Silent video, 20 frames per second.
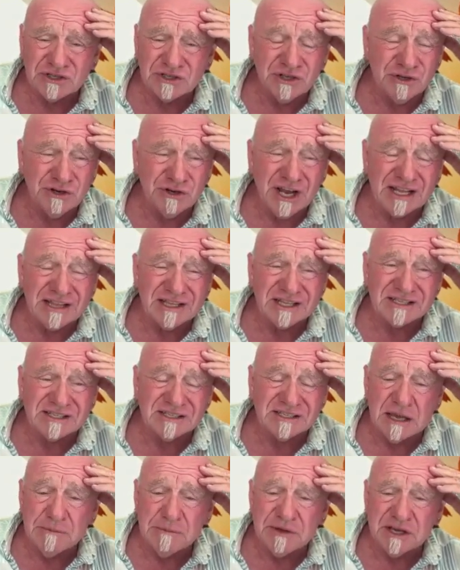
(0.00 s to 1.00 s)
You're not the
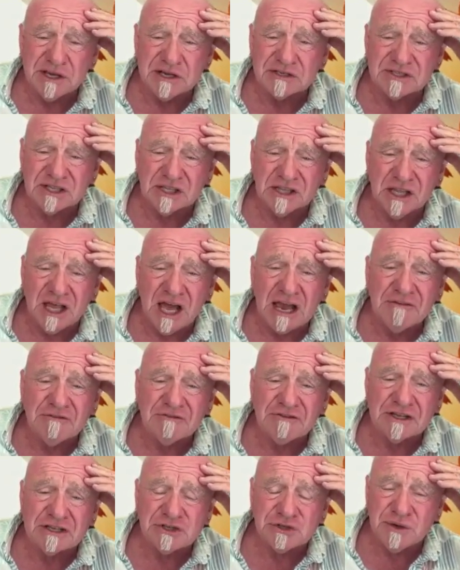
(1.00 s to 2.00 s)
same because the
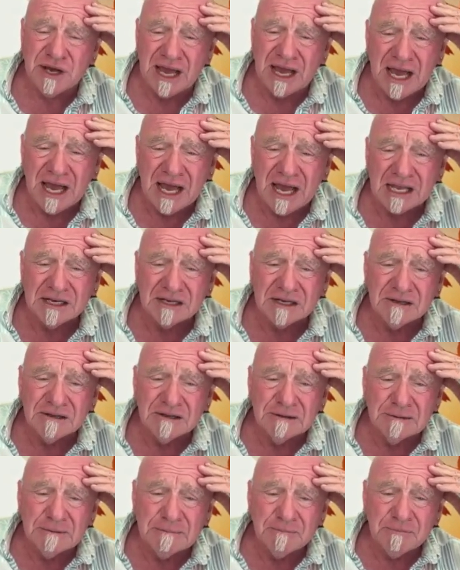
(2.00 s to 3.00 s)
life that you had
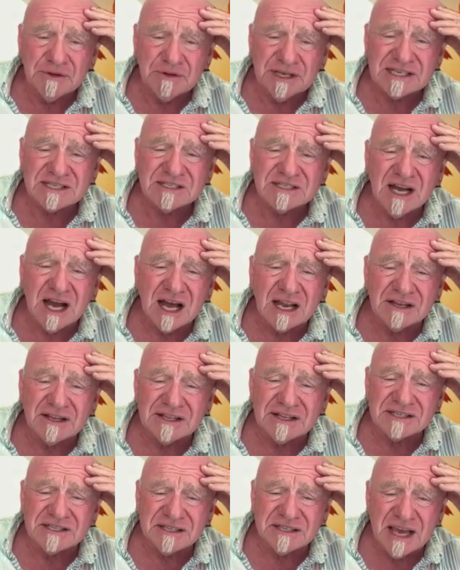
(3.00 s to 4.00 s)
is
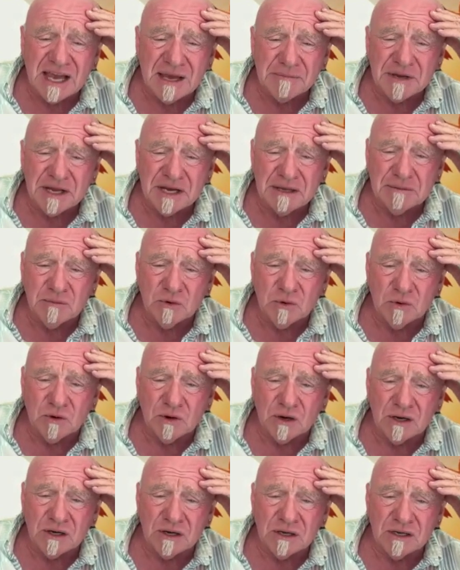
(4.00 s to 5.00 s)
not the same
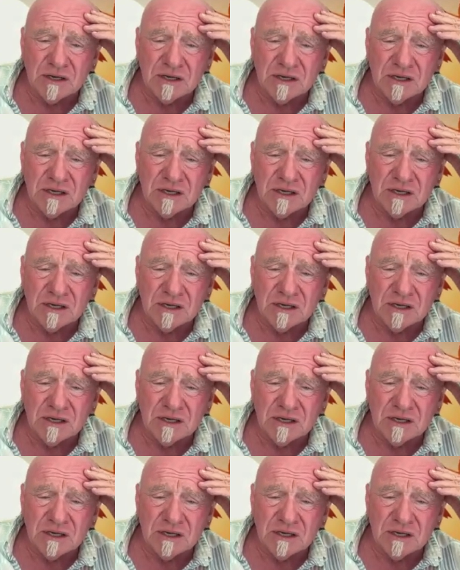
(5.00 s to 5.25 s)
anymore.